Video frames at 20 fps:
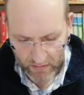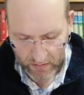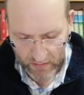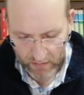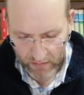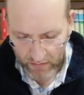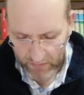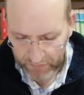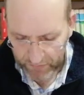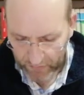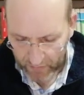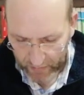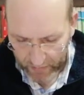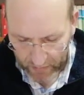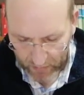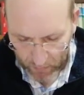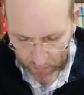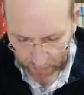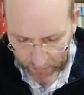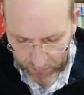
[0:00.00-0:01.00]
Our ah,
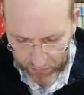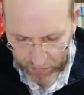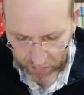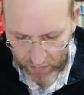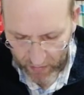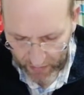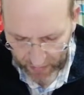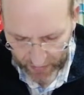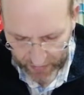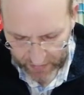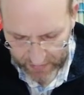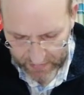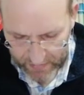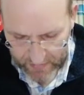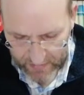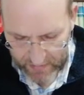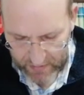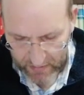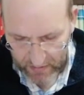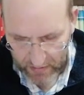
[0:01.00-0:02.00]
Father, we
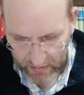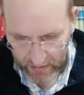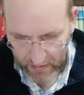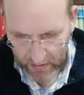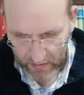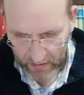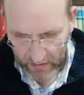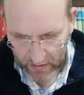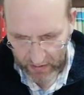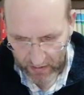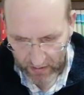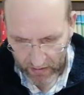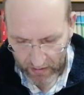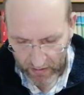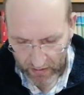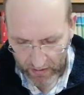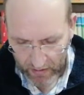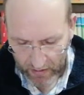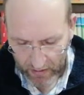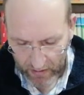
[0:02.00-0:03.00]
praise
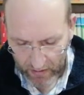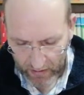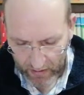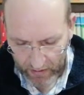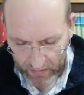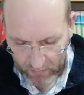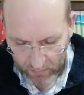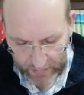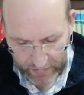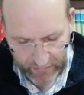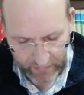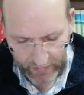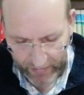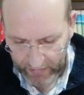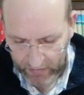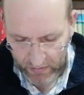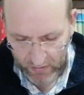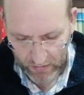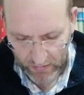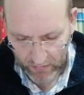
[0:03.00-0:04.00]
and we
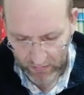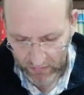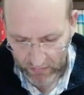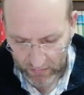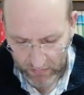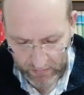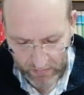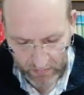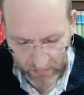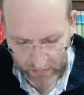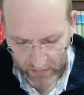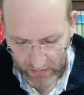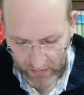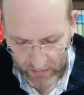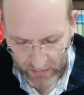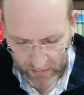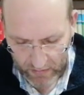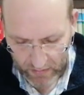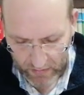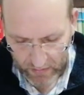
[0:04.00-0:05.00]
thank
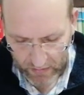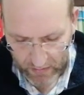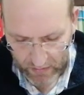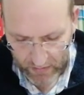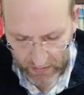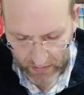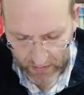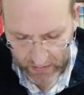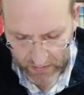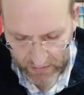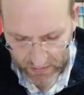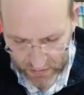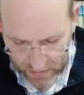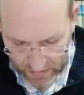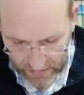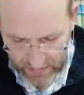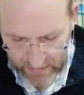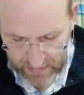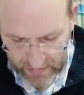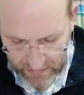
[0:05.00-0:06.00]
you. In
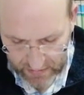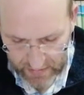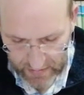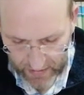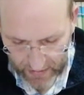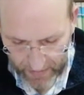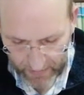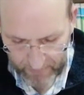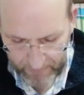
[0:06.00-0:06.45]
Jesus' name.